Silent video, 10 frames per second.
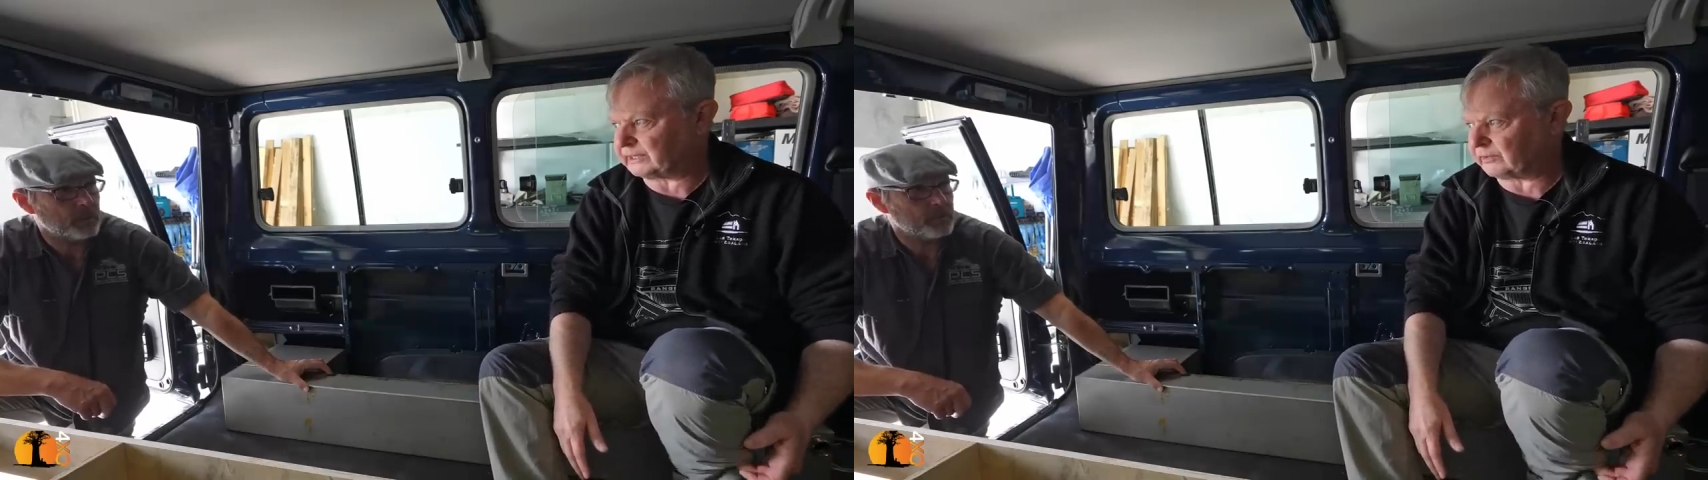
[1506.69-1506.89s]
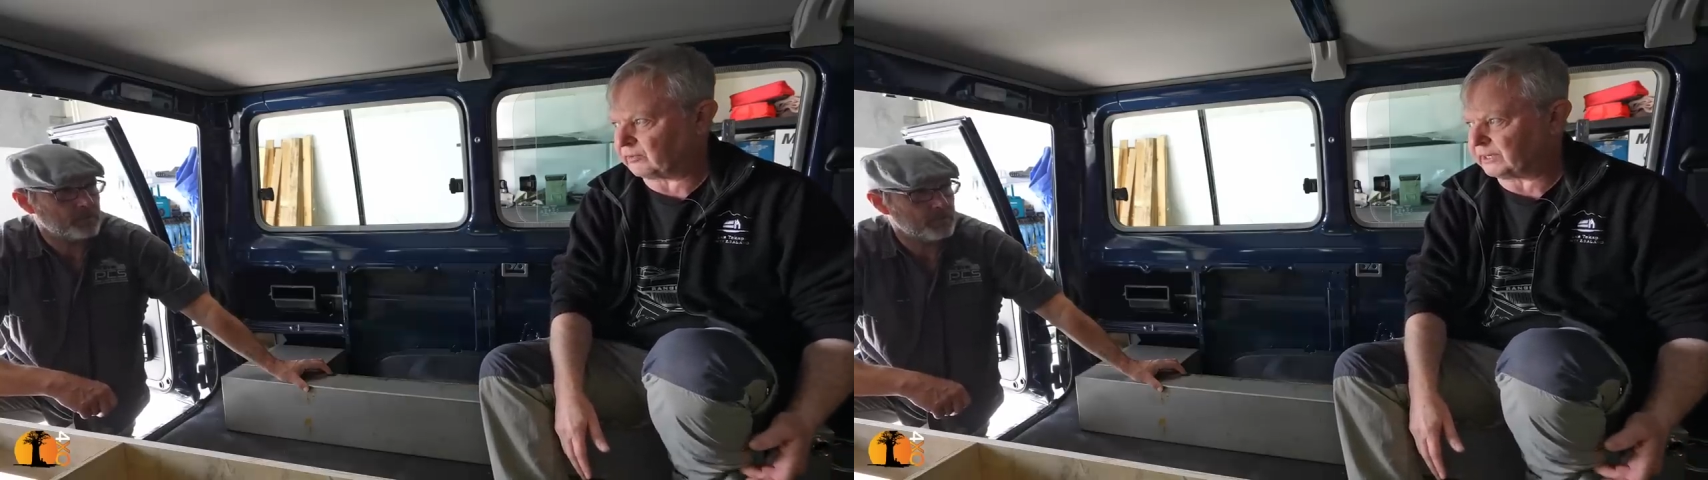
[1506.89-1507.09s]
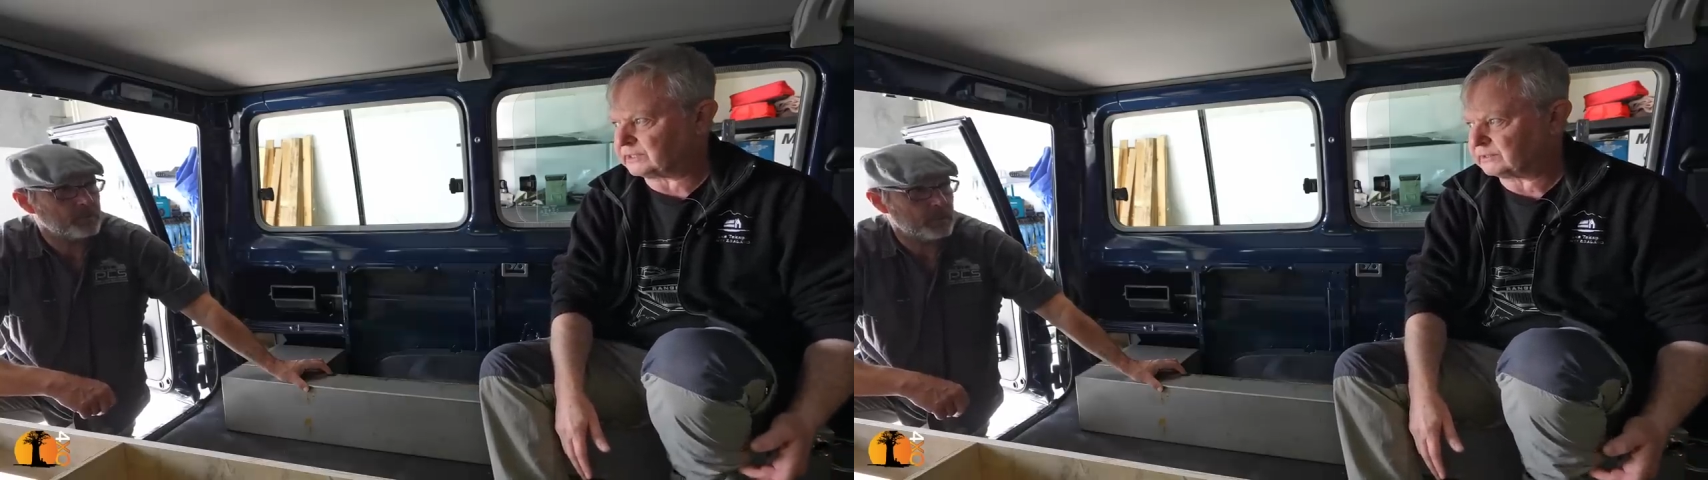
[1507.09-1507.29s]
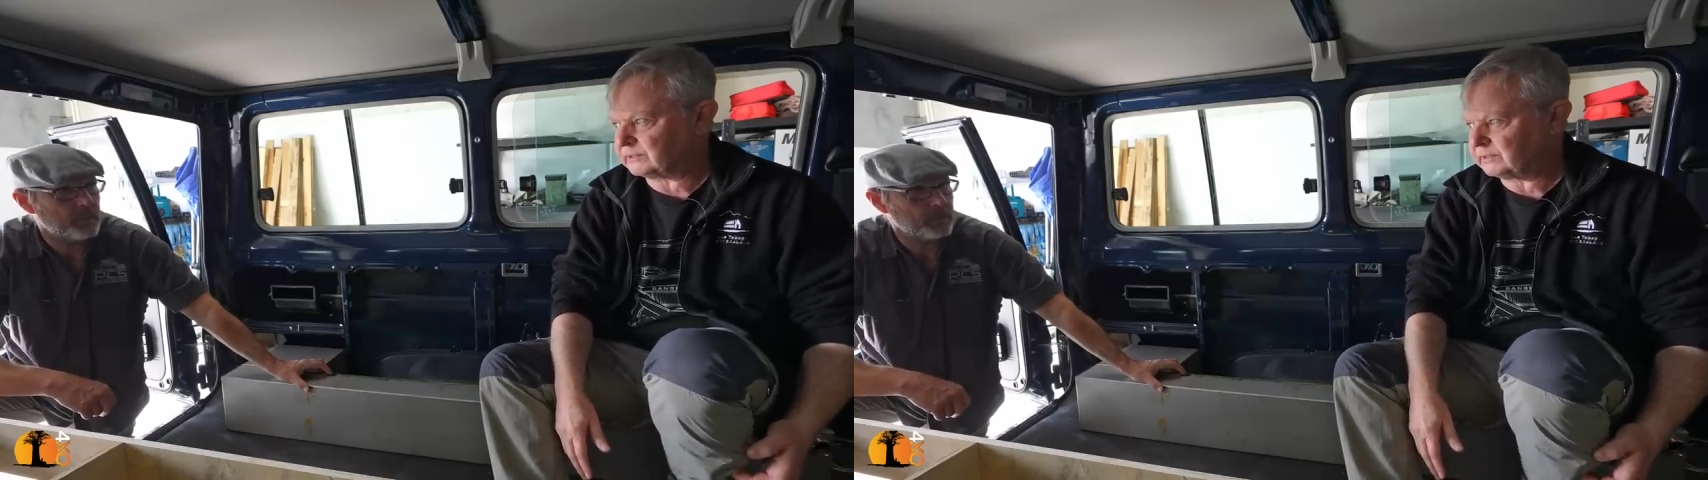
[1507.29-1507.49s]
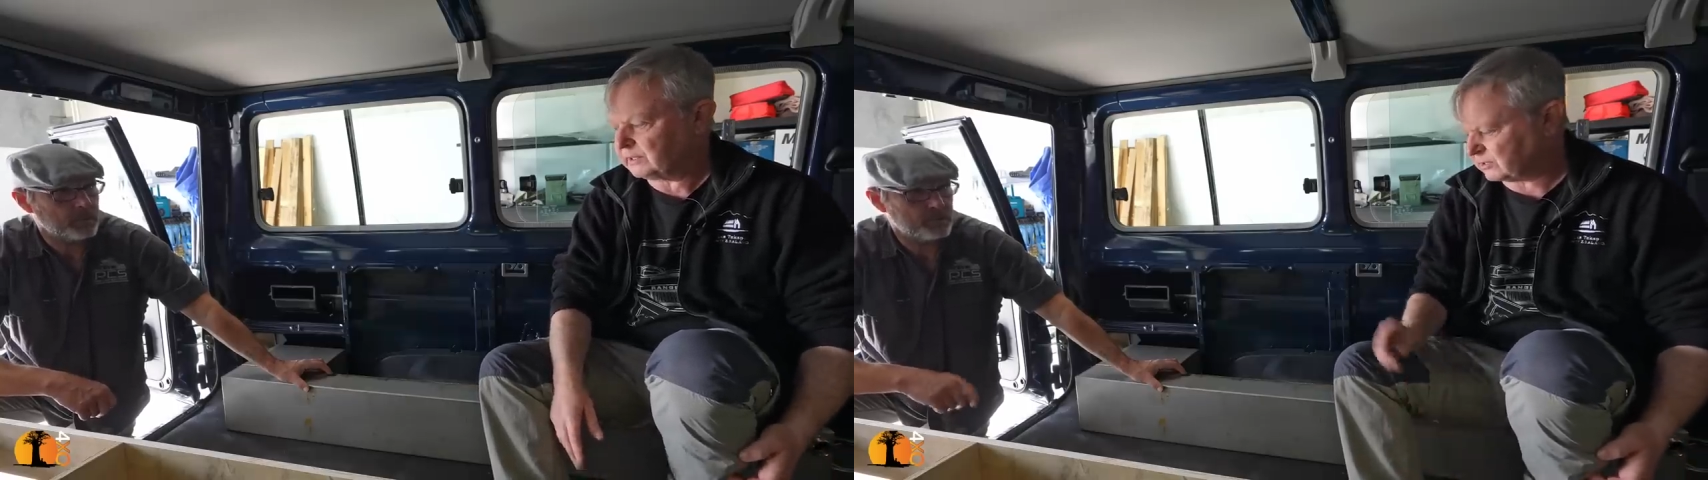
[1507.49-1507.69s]
that right
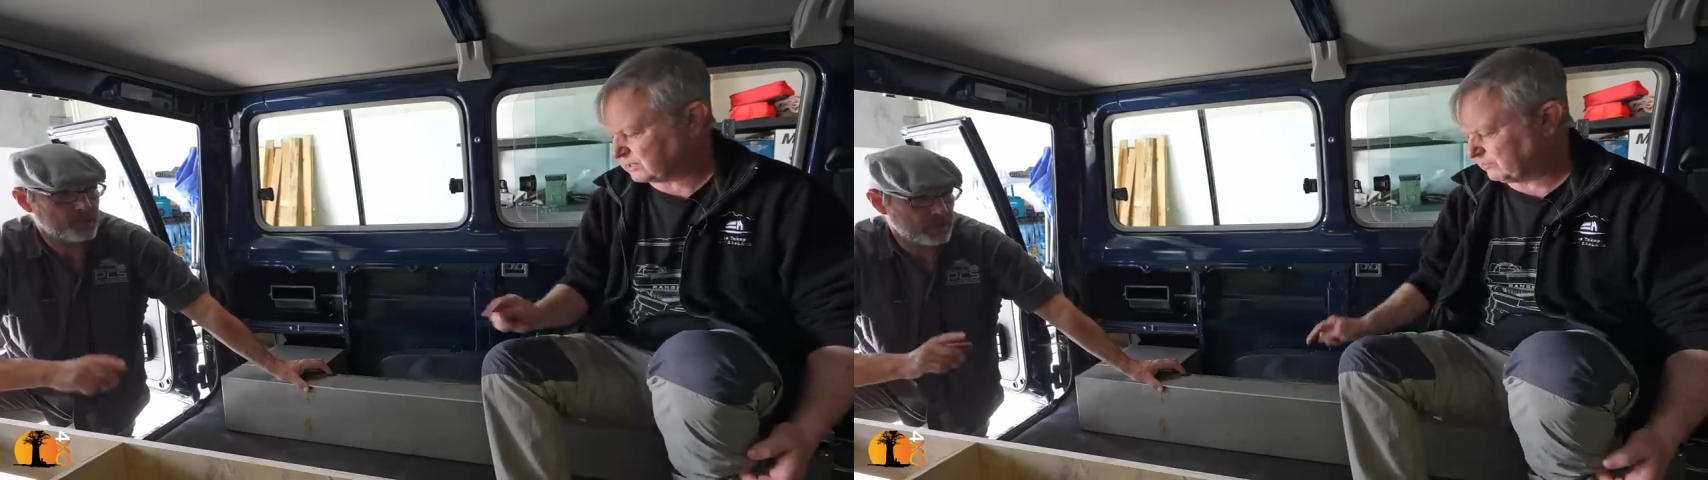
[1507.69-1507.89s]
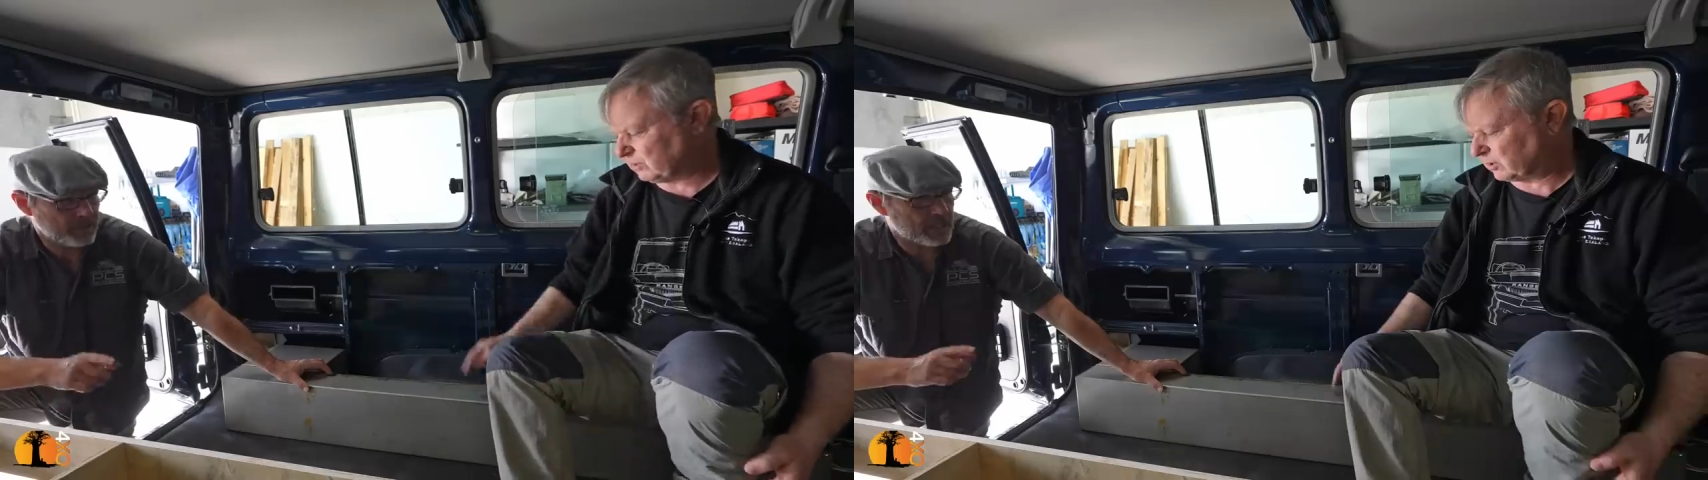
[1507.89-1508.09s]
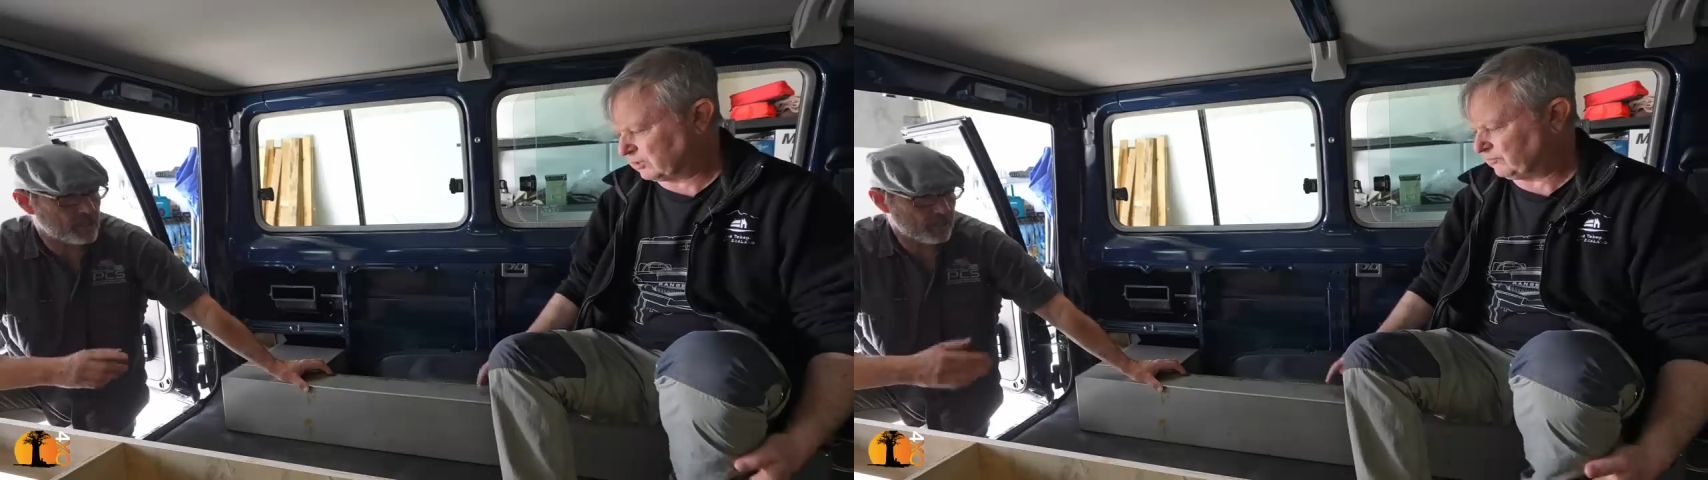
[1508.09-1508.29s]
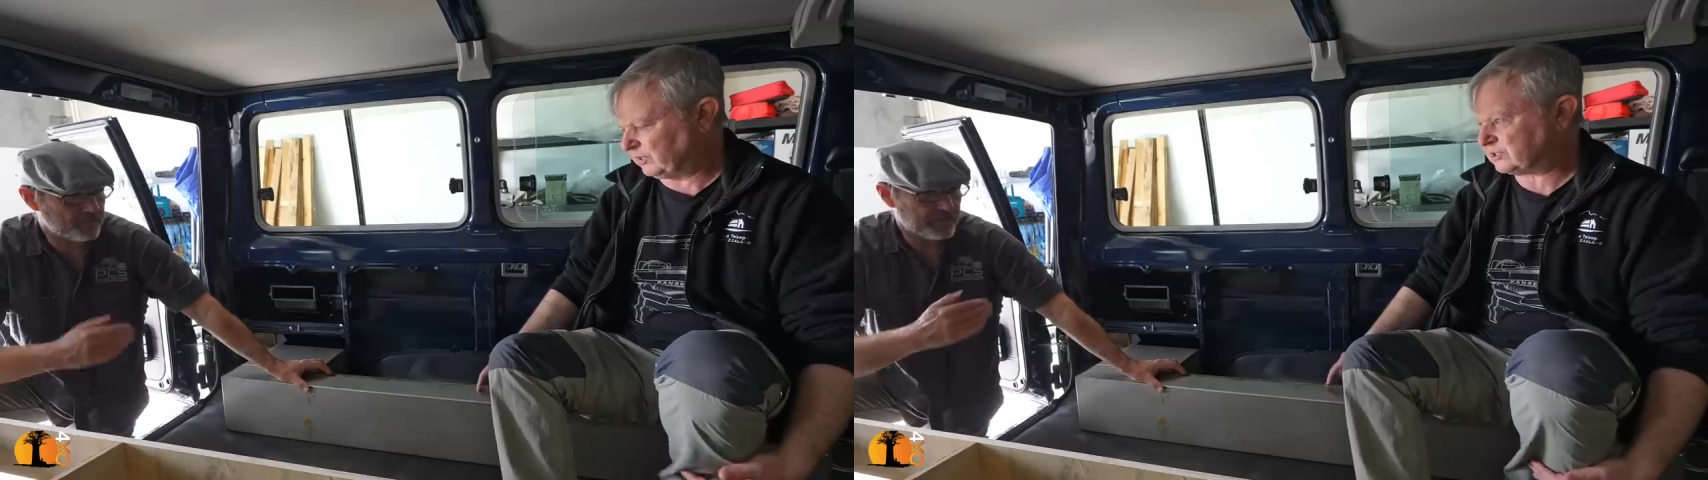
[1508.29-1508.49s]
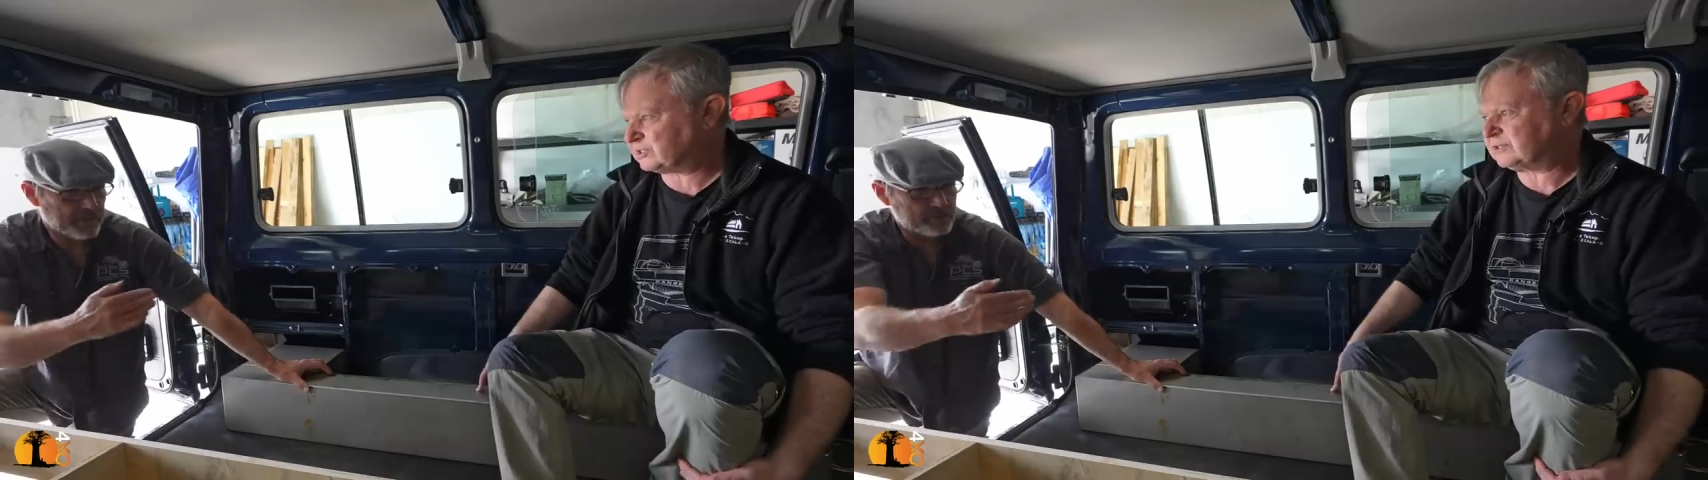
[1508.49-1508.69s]
yeah because that, i'm not that
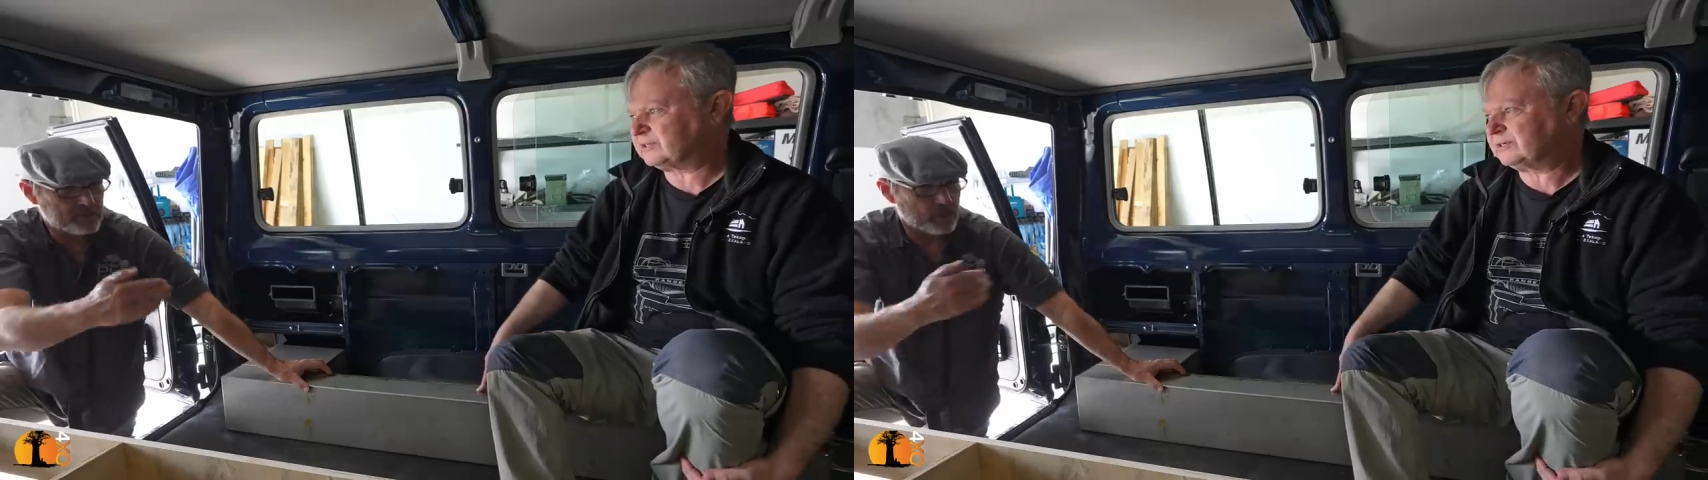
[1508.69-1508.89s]
convinced.